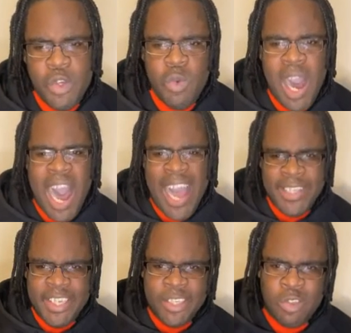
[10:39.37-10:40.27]
You are
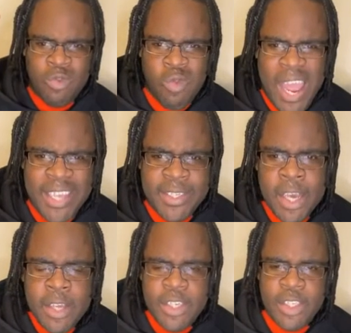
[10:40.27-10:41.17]
a
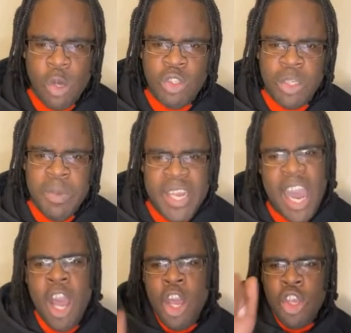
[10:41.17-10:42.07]
disgrace to social
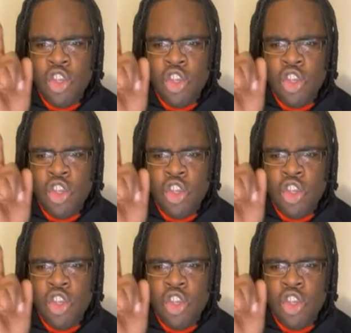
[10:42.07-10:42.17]
media.